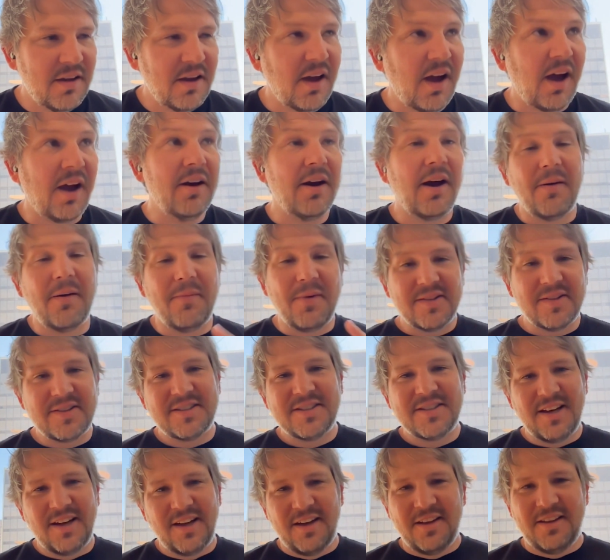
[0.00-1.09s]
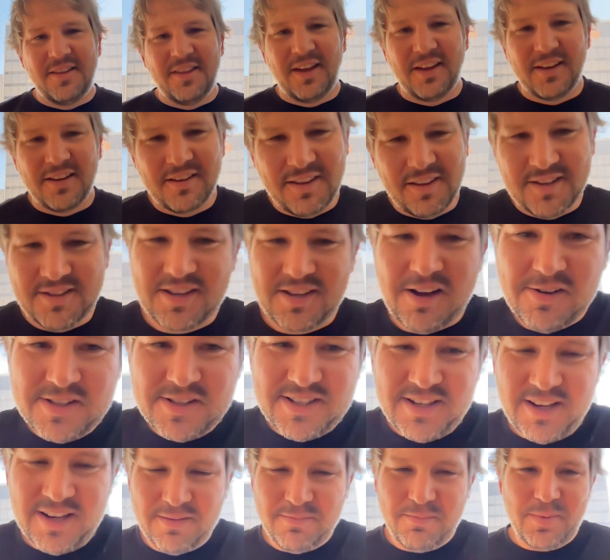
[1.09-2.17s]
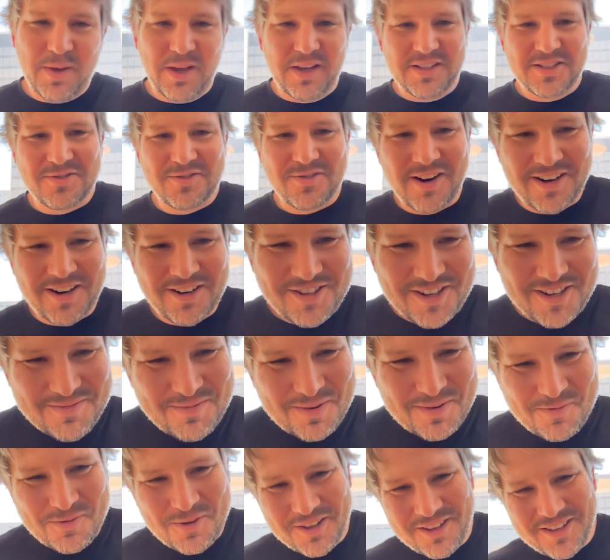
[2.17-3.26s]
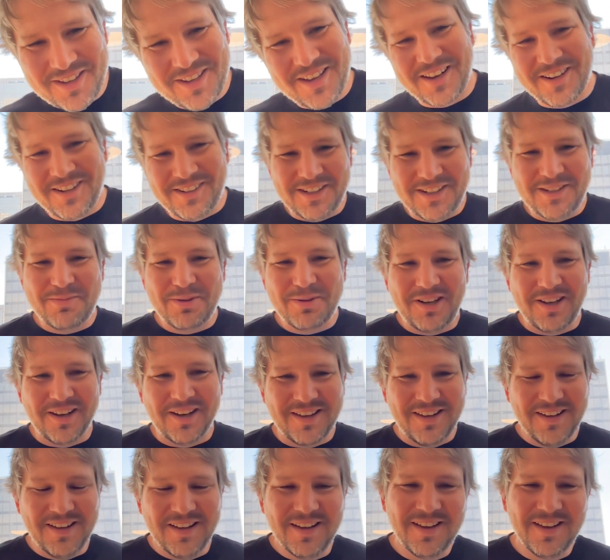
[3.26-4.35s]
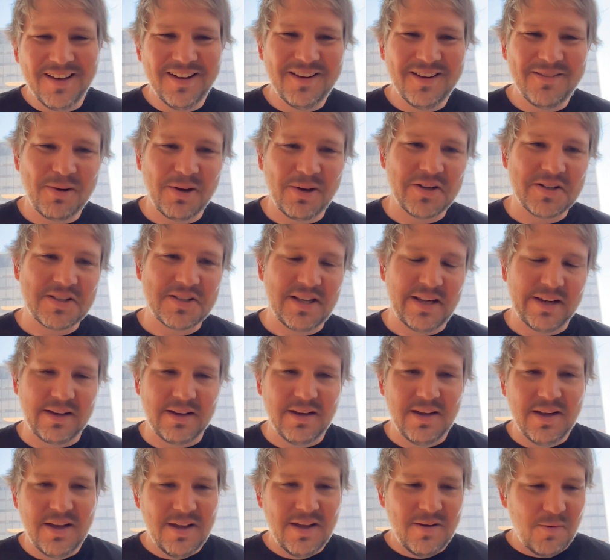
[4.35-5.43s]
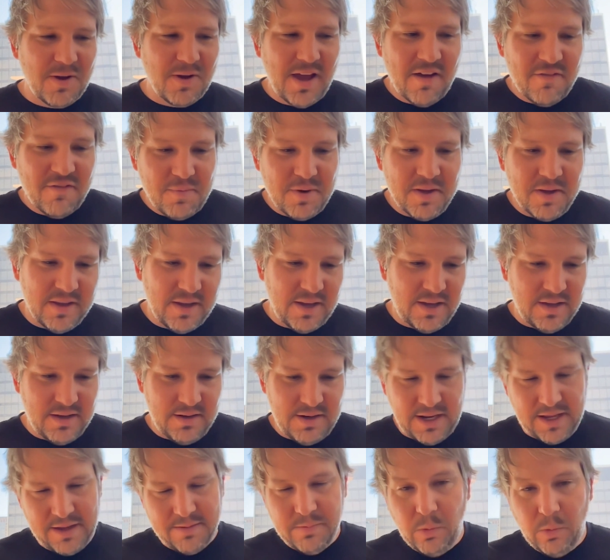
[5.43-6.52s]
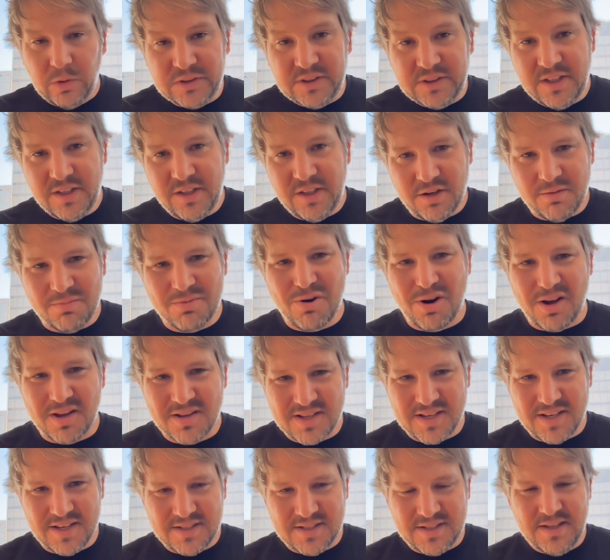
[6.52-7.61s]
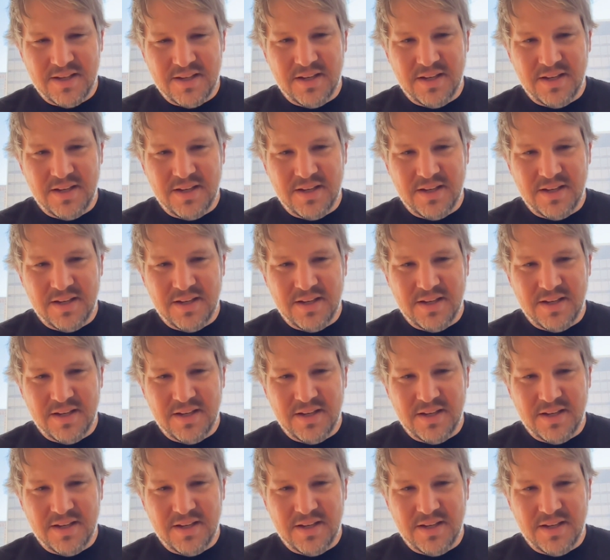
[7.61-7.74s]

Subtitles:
I must say, like this sounds like big strategy, but we got a little bit lucky because like we have been in a like multi-year process